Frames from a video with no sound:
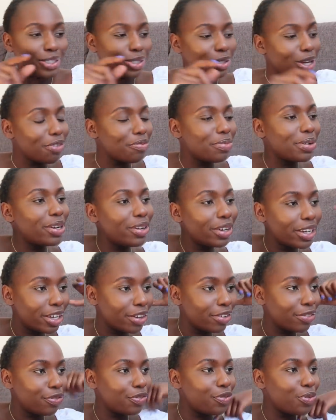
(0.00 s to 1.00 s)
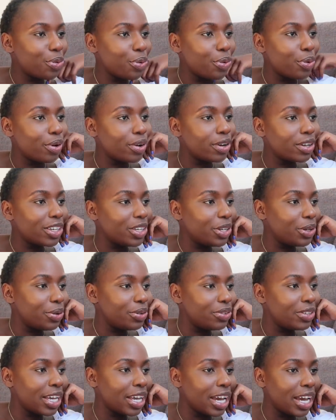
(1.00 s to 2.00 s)
So I've been looking for
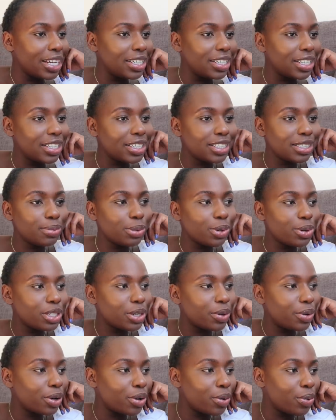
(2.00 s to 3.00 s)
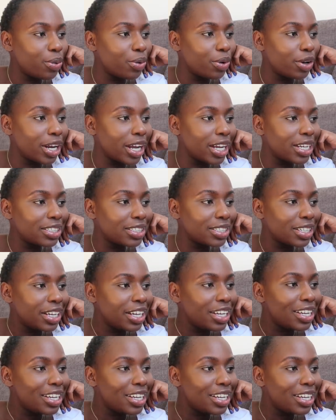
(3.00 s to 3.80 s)
cute date ideas because I want to organize